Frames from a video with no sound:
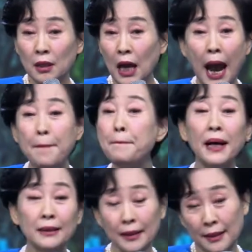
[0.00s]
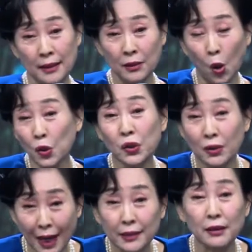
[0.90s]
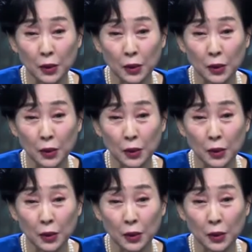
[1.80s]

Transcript: the product. And the